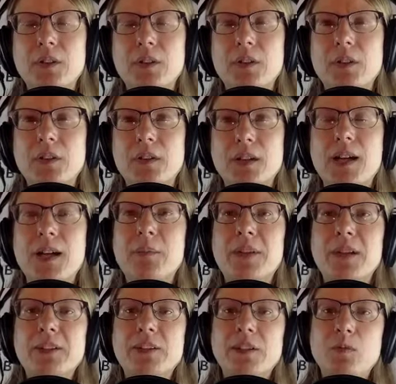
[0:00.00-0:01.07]
a
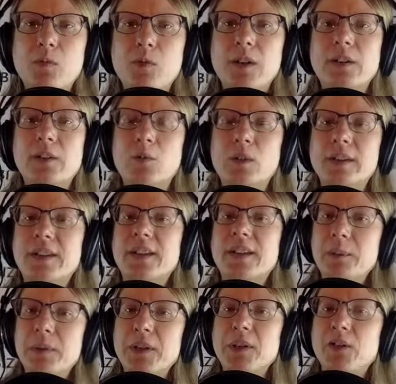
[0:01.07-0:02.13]
combination of what's
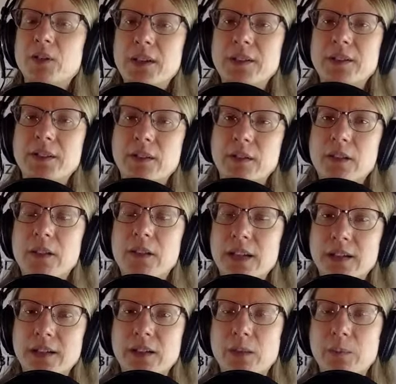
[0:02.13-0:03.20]
keeping your ideal
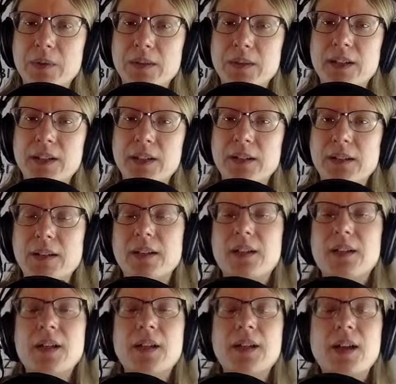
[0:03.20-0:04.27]
client up at night
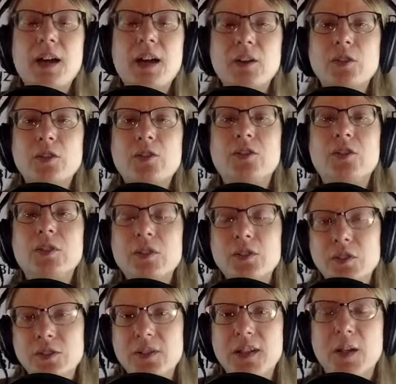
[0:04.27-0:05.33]
and how your
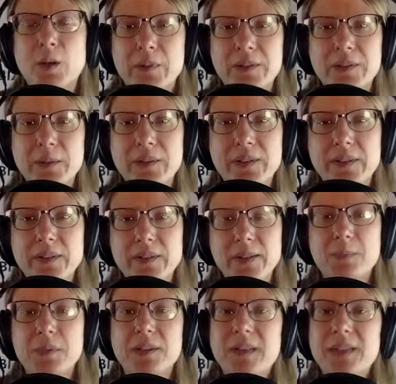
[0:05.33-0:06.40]
solution helps them sleep.
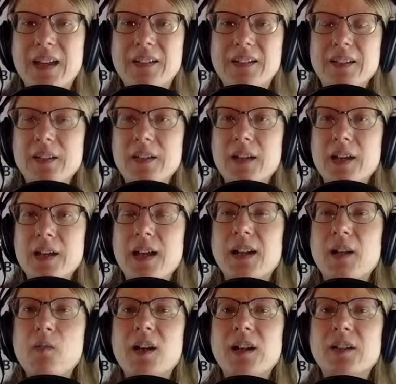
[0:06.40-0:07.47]
It's that, and
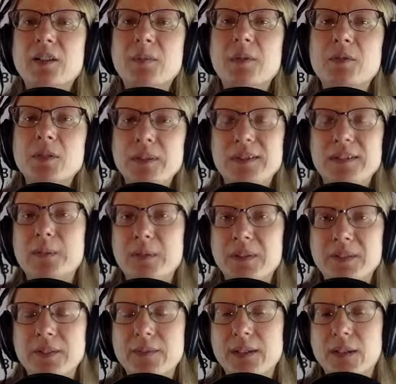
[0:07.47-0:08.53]
I want you to be really
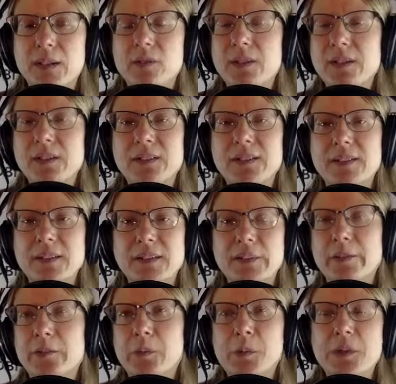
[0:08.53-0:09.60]
specific. I don't want you to say
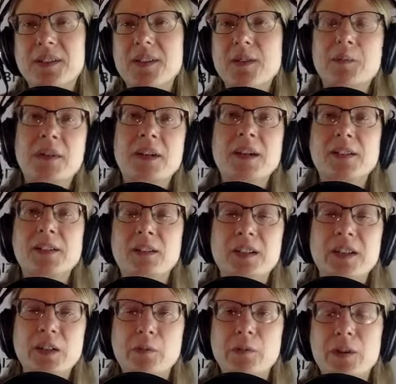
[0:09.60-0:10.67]
something, well, what keeps my ideal
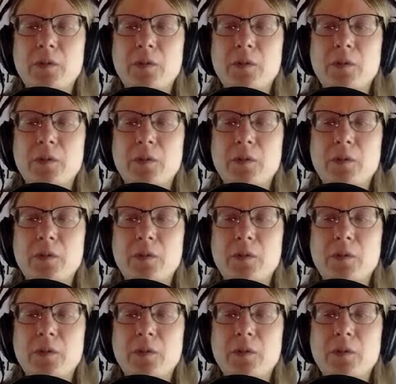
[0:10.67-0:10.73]
client up? Well,